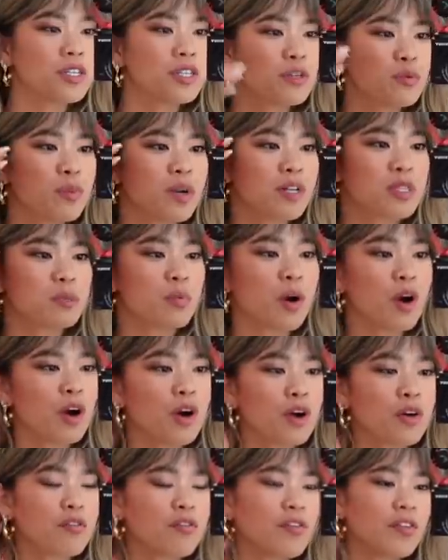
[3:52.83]
to, but it's
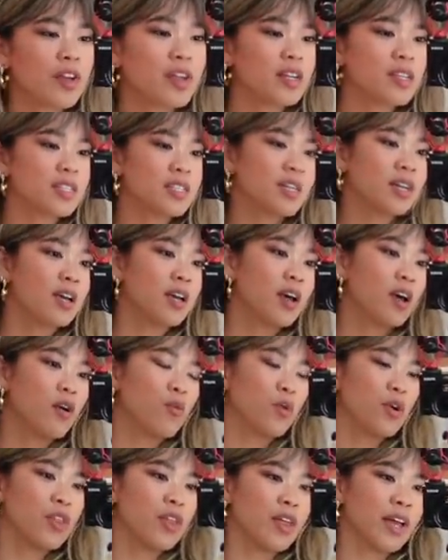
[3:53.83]
perfect
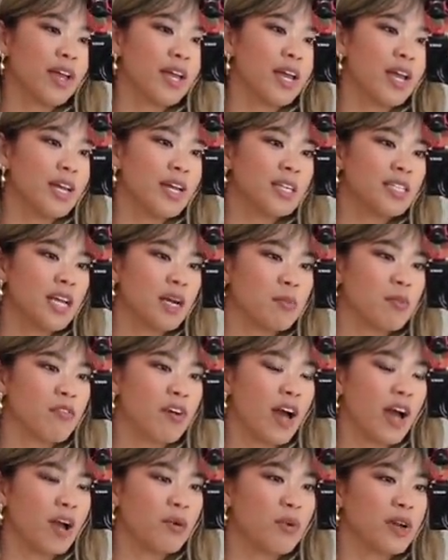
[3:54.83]
with like any type of
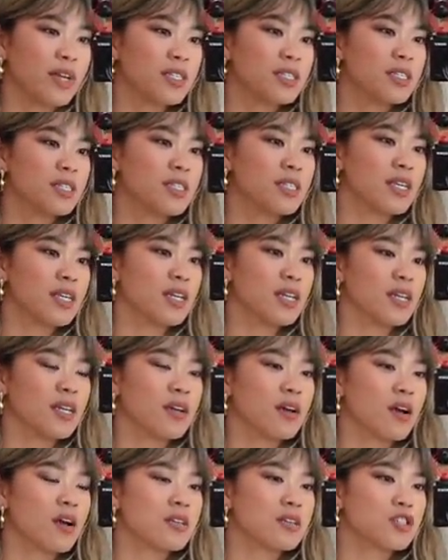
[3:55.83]

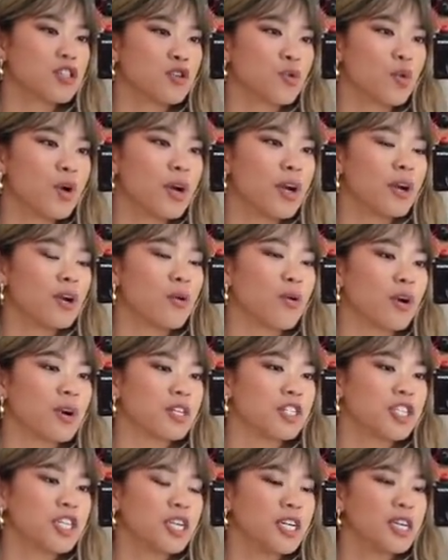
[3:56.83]
high-waisted short or
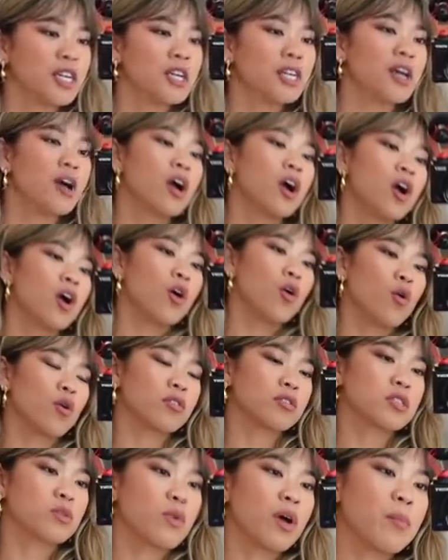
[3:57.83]
jean or
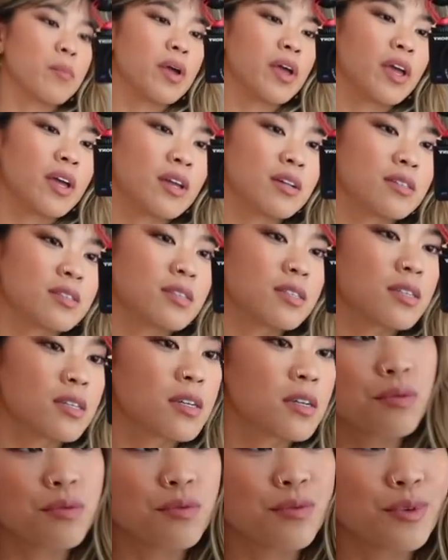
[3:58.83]
sweatpants.
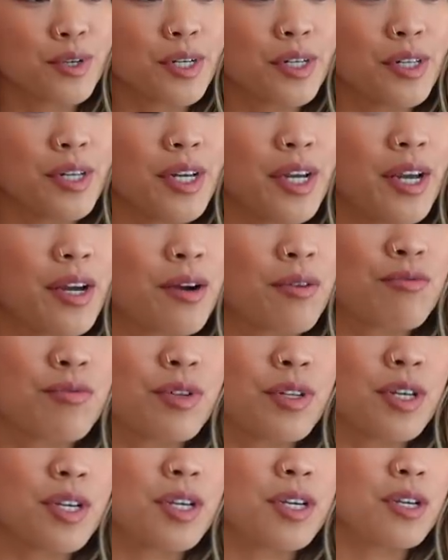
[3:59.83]
Really,
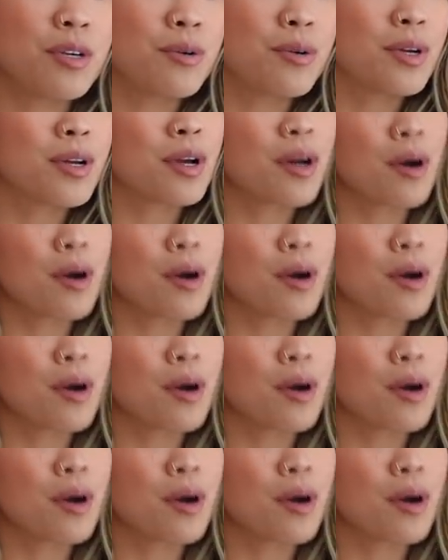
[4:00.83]
really cute and